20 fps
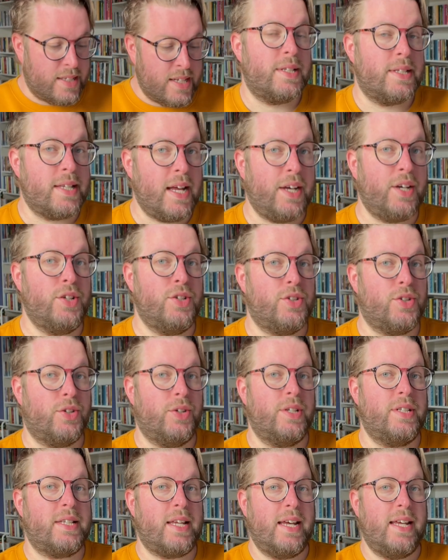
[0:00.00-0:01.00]
Second
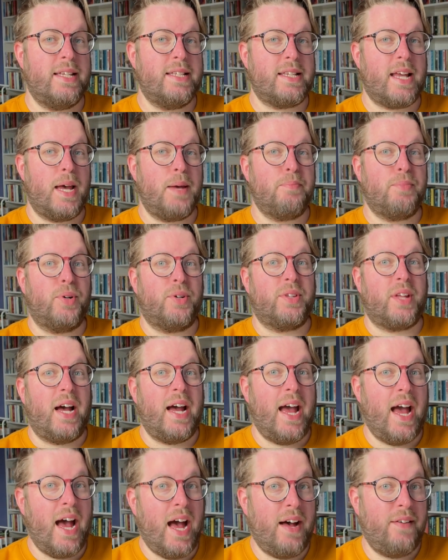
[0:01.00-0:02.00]
choice is a book that I
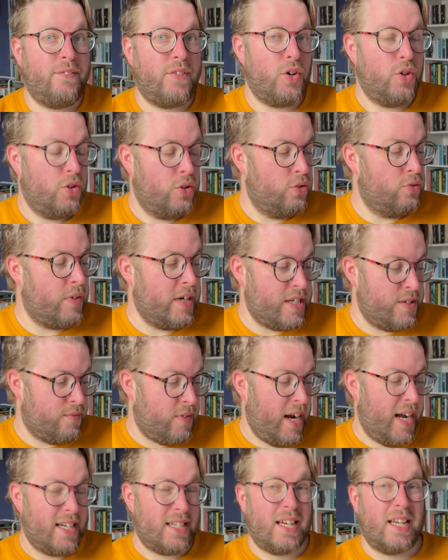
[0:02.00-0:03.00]
have already
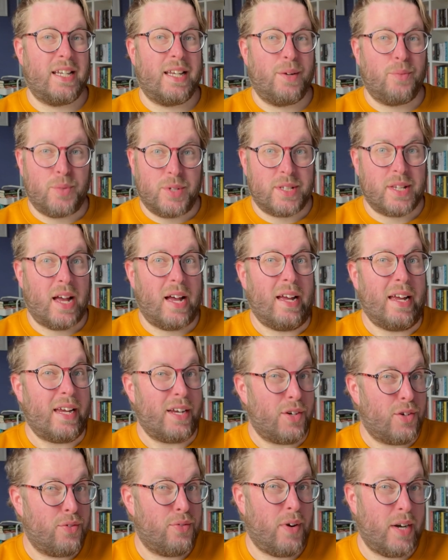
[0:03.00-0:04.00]
read and it was
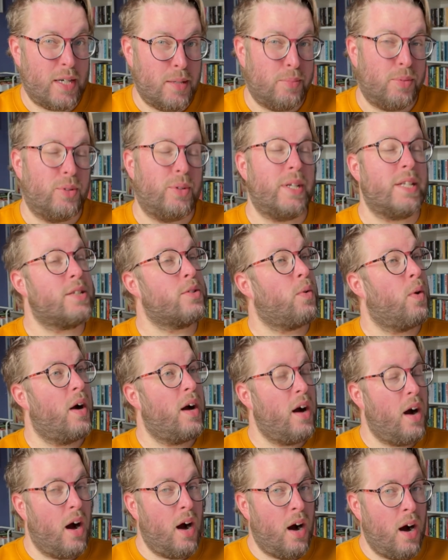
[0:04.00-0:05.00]
incredible. It's
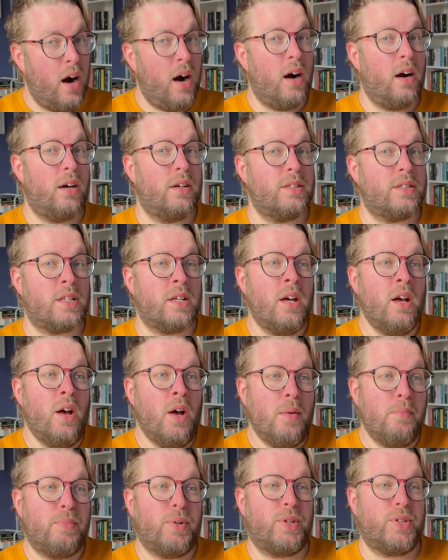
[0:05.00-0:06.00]
quite a hard
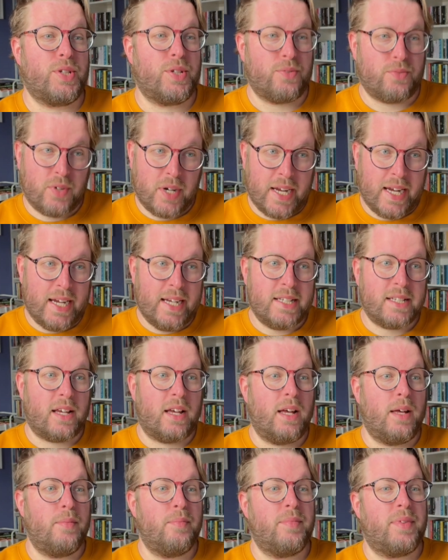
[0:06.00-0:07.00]
book to read.
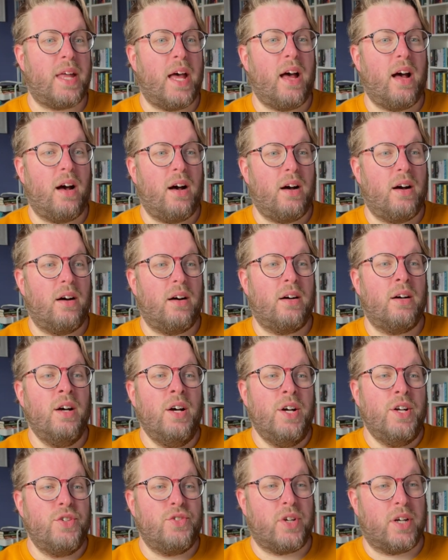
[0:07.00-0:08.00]
There are
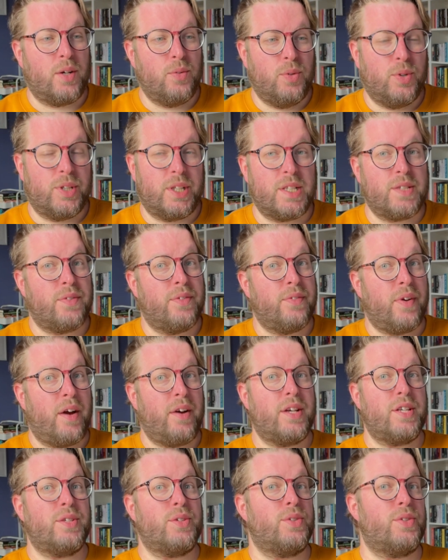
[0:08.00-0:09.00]
trigger warnings for
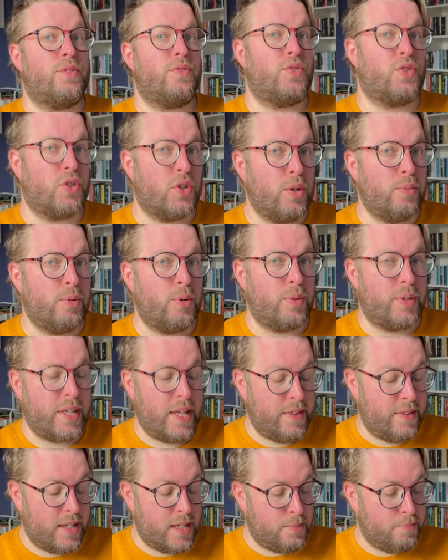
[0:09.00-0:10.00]
various sorts of trauma
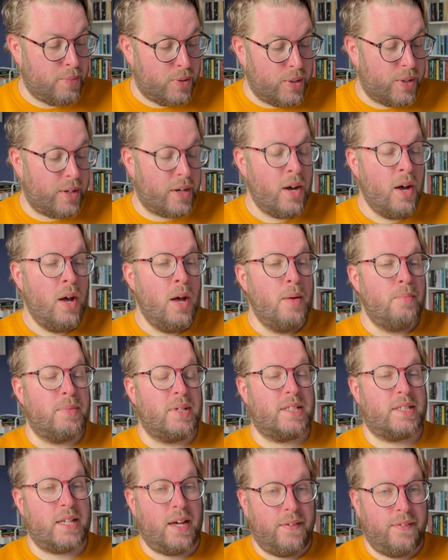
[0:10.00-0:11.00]
within this book,
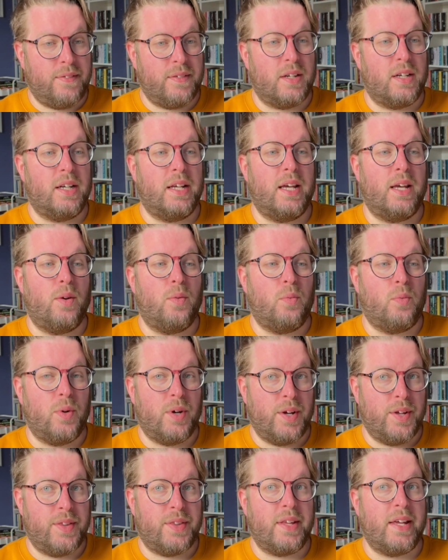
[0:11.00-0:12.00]
but definitely
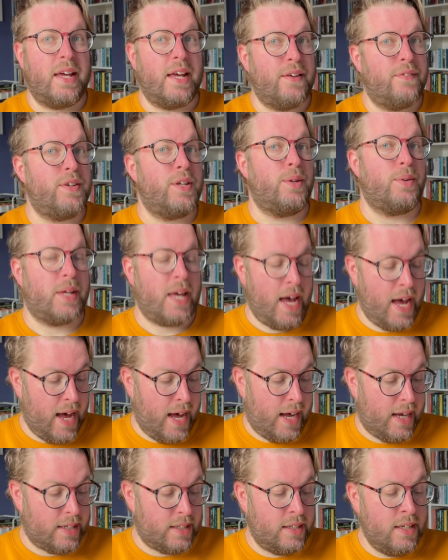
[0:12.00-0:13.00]
worth it if you
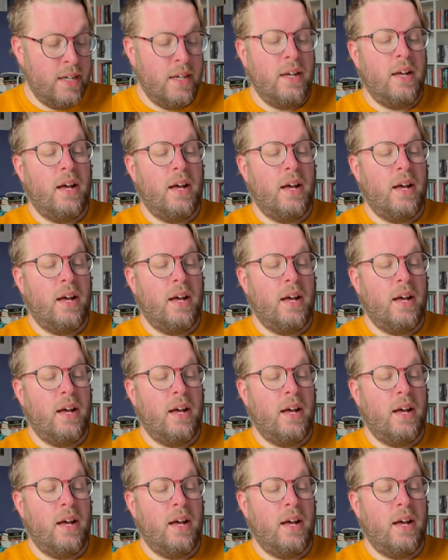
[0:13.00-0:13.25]
can.